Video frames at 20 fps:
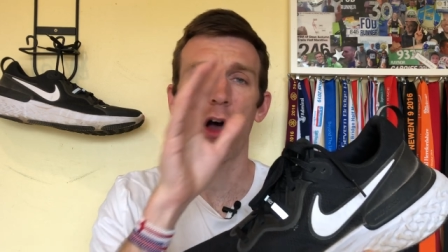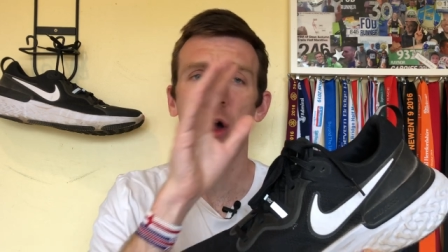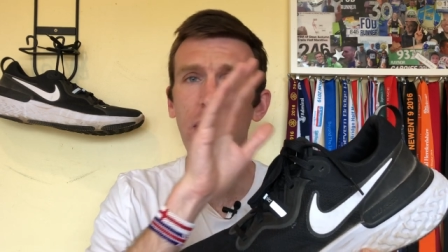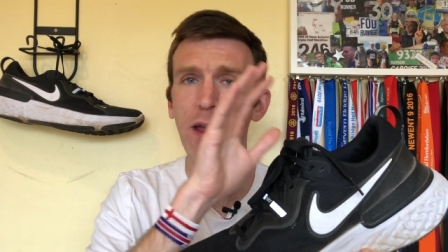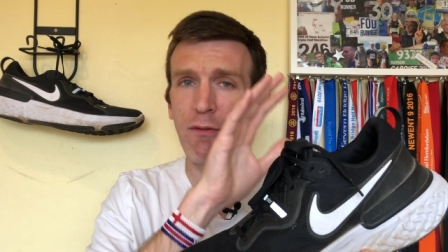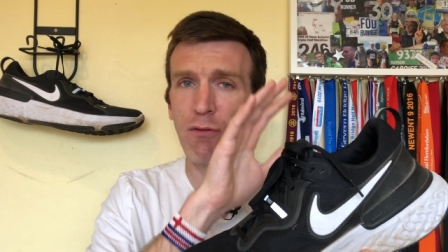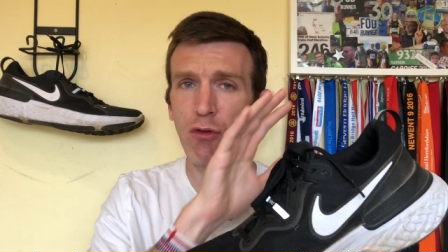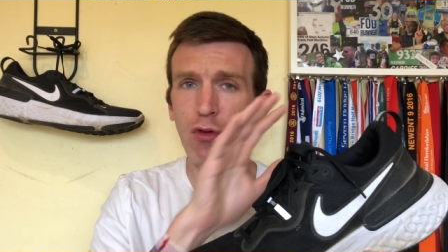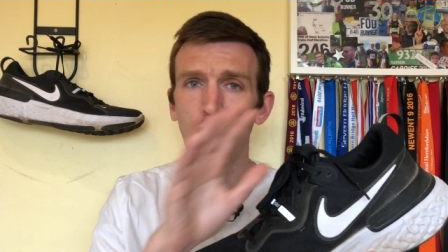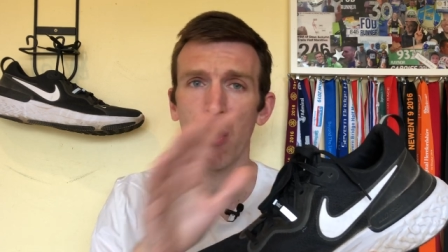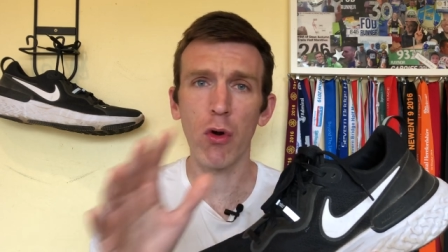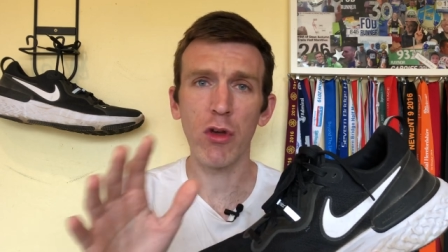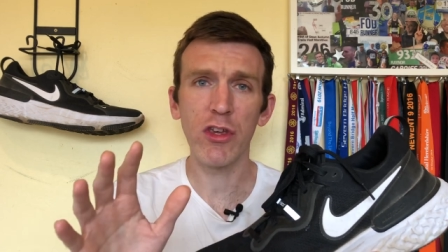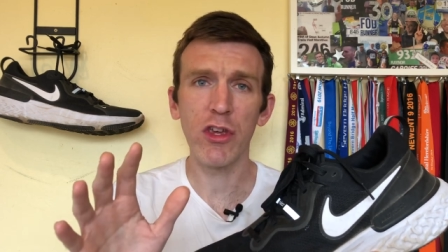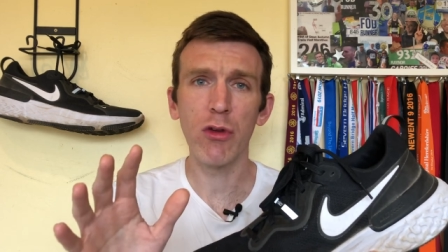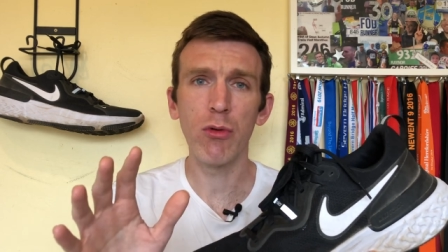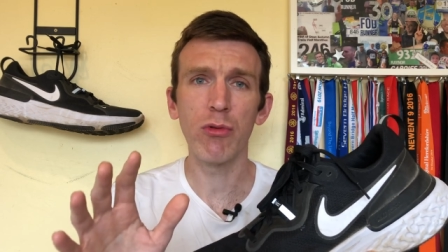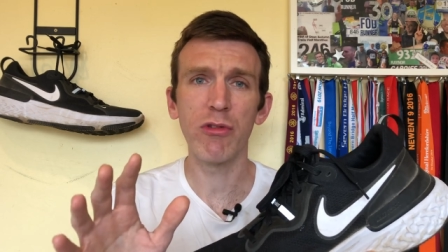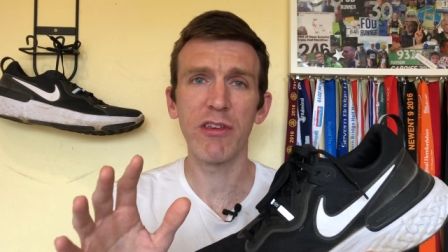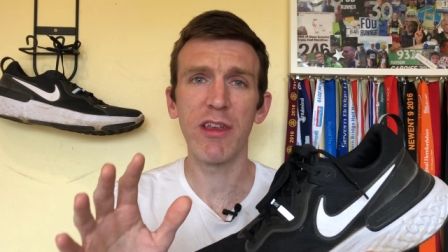I have not
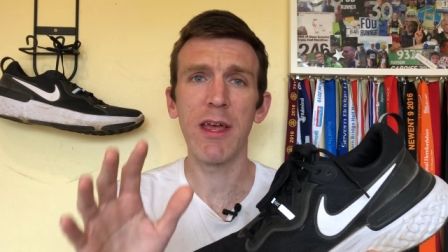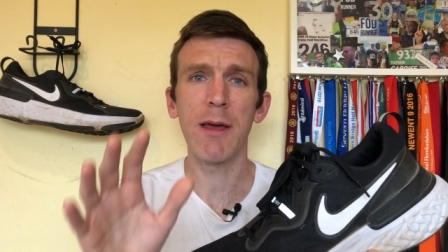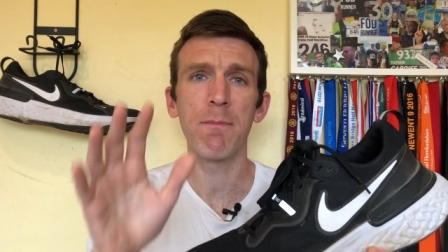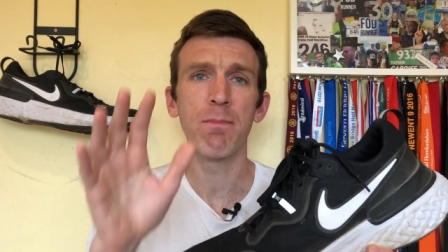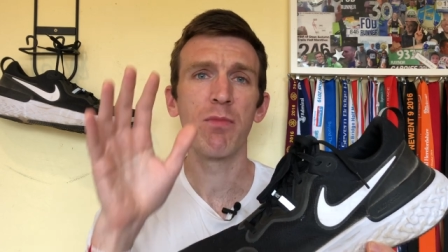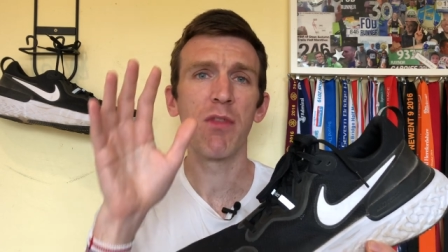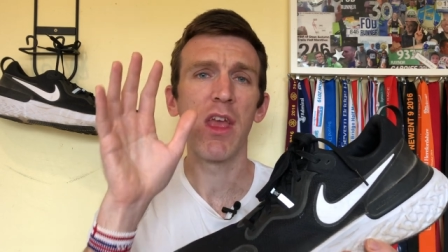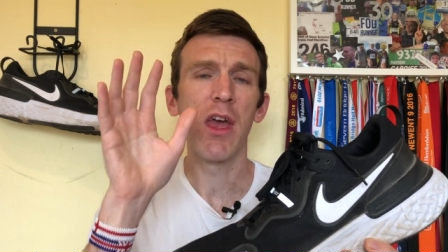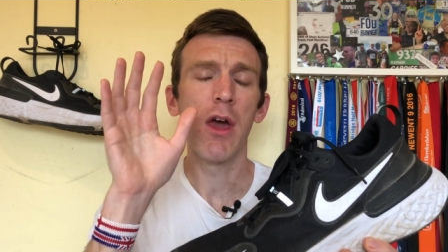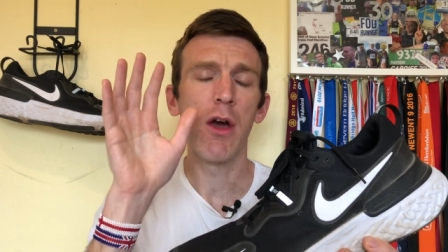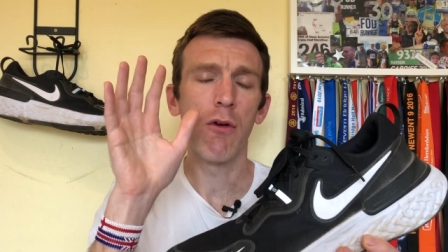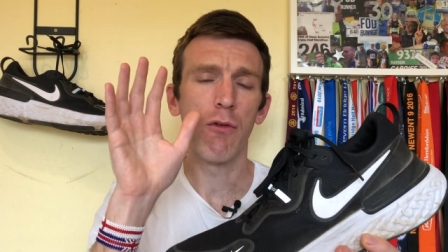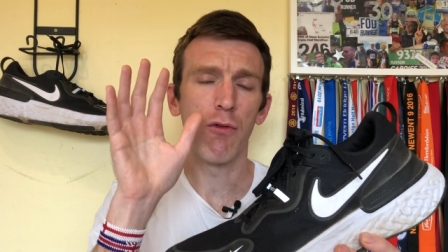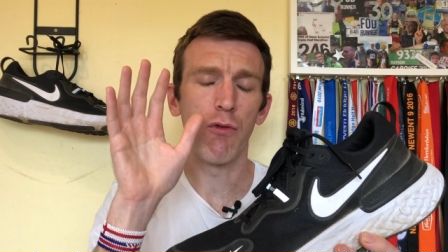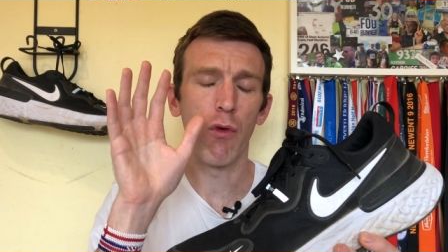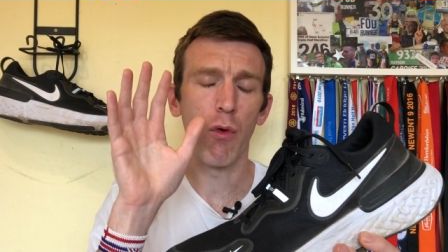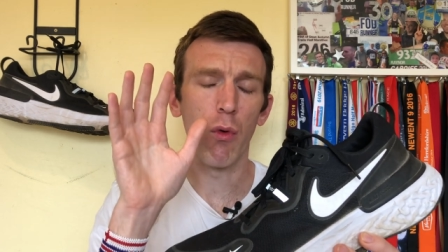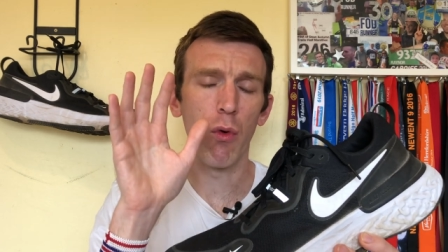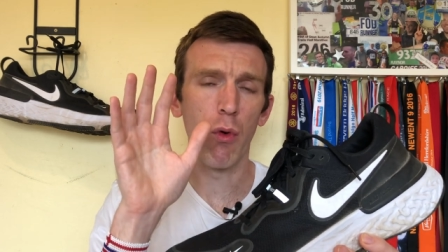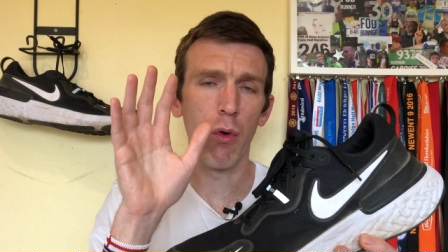used it
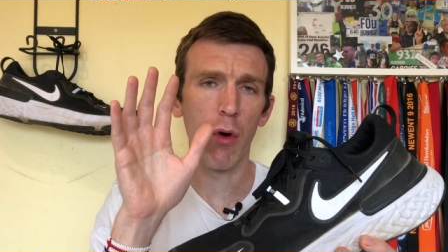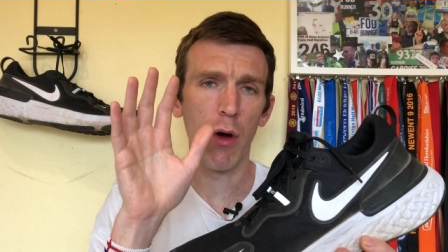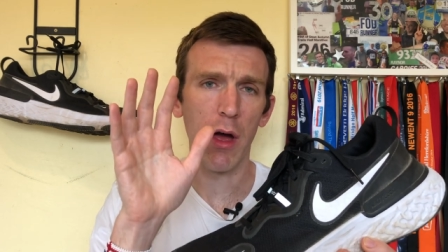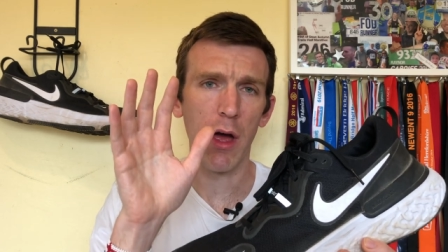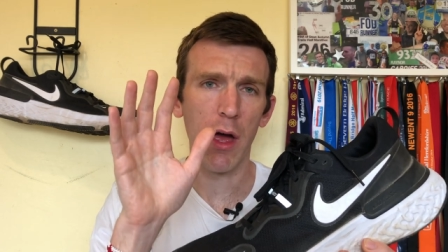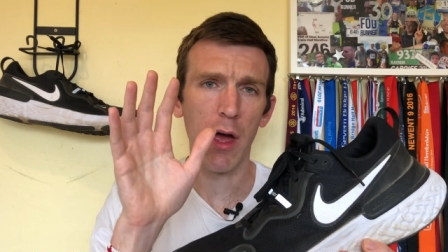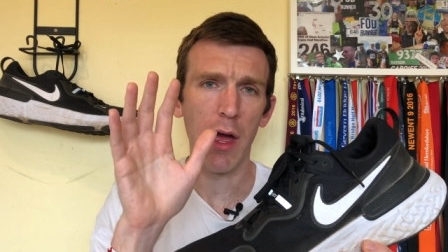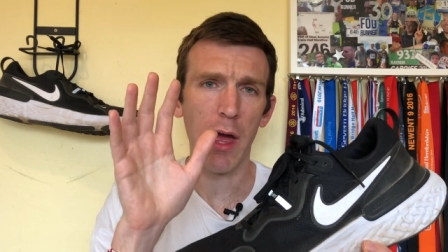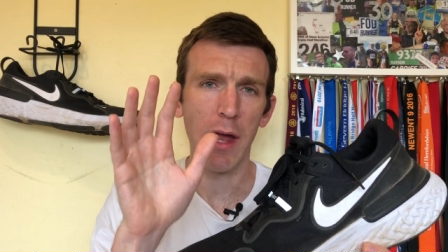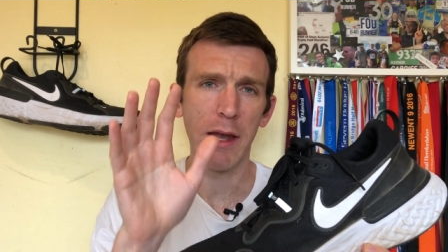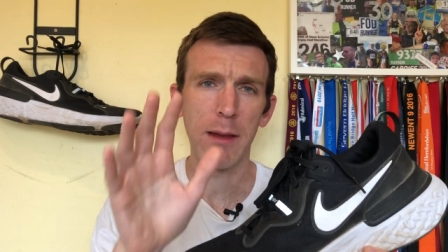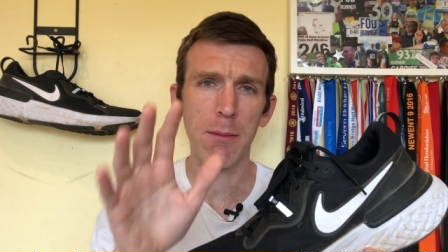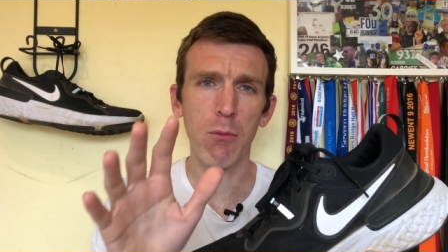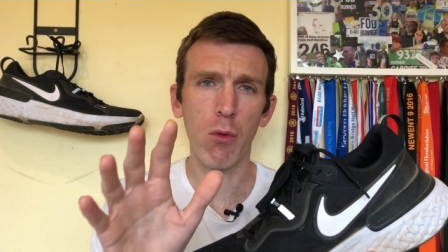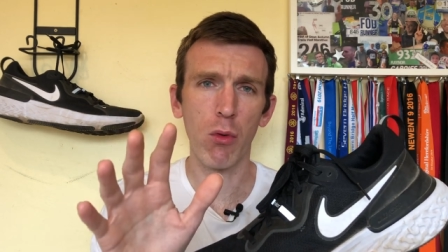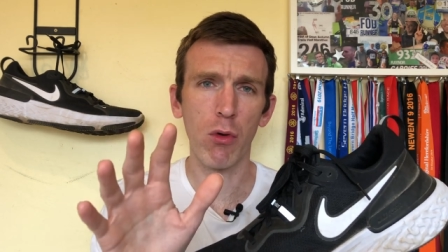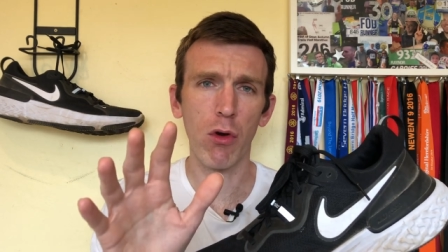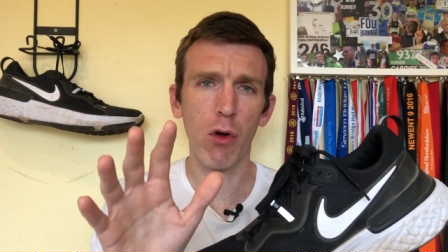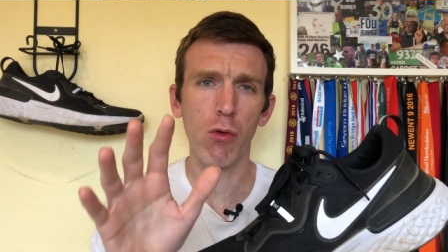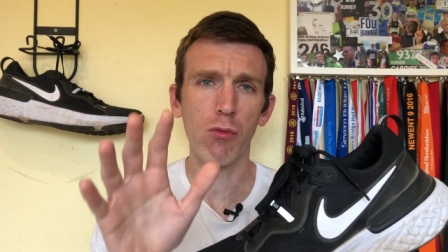for any
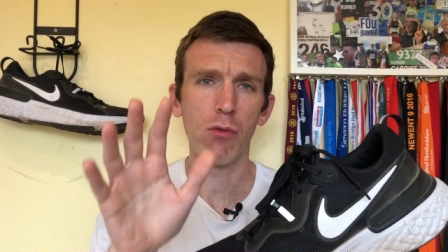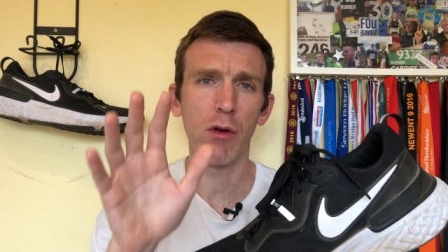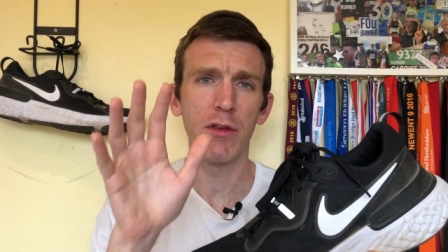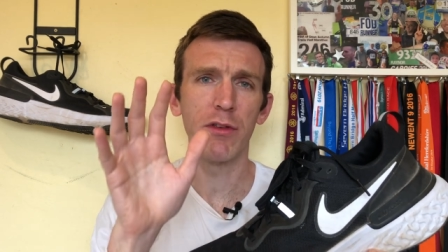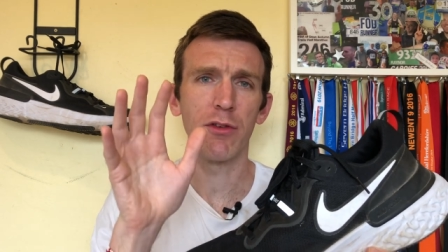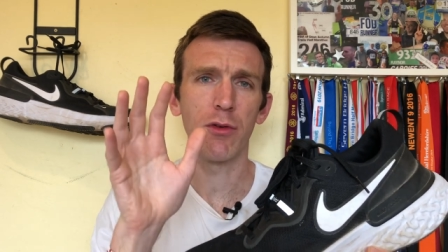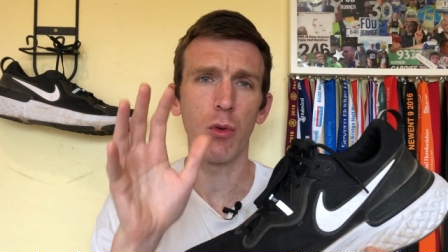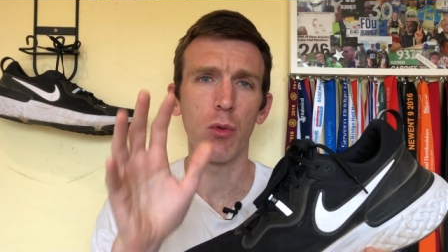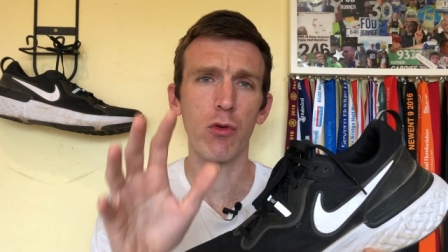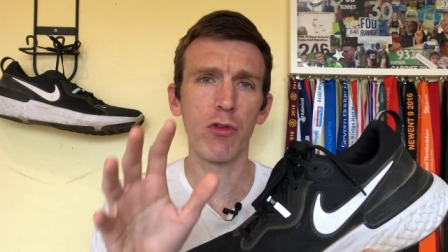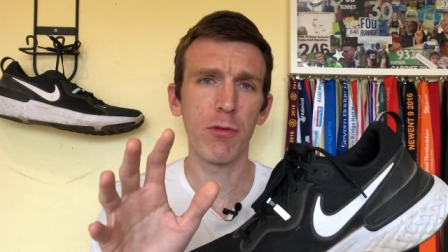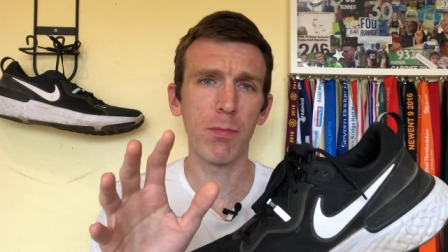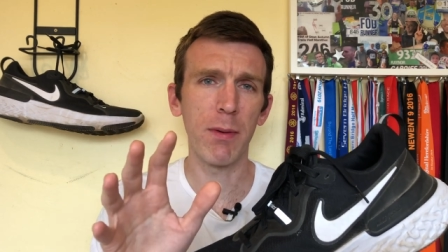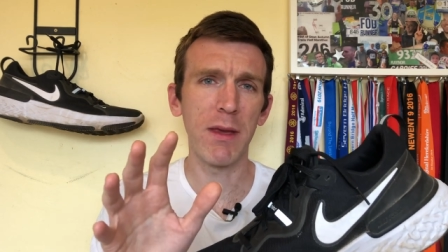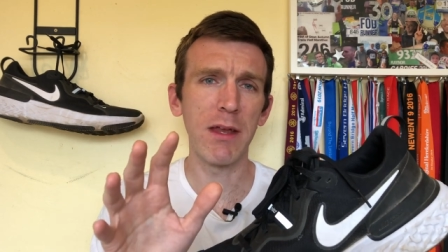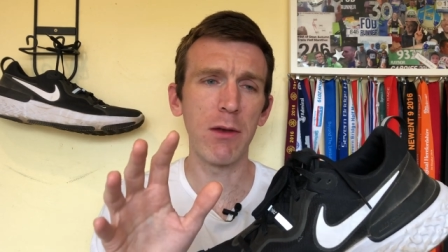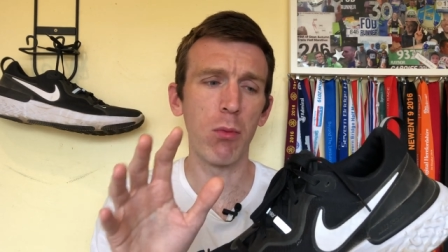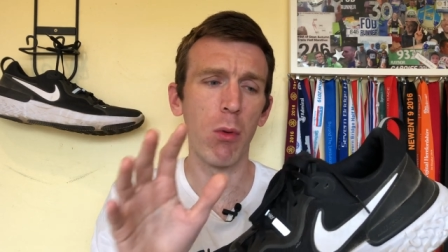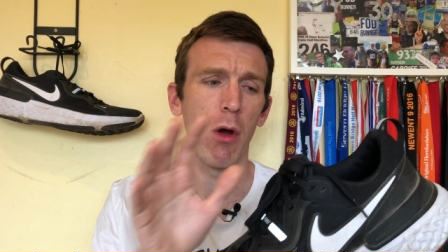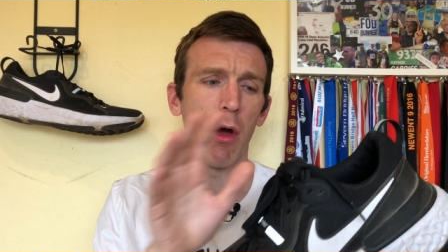more long runs or
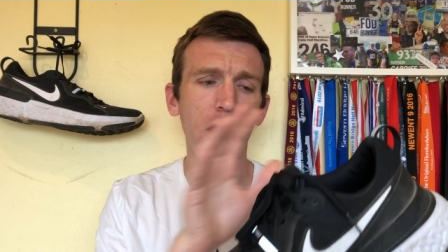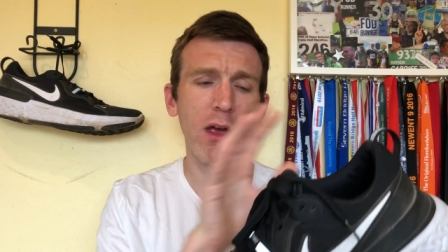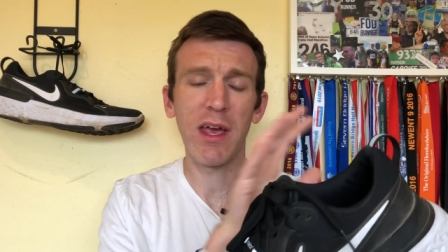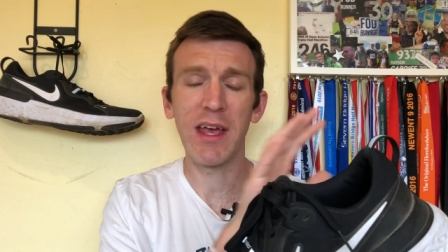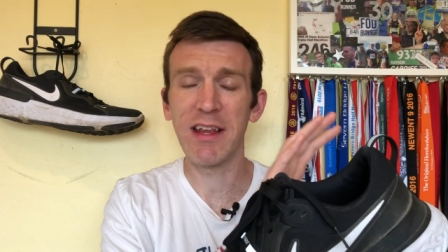speed work.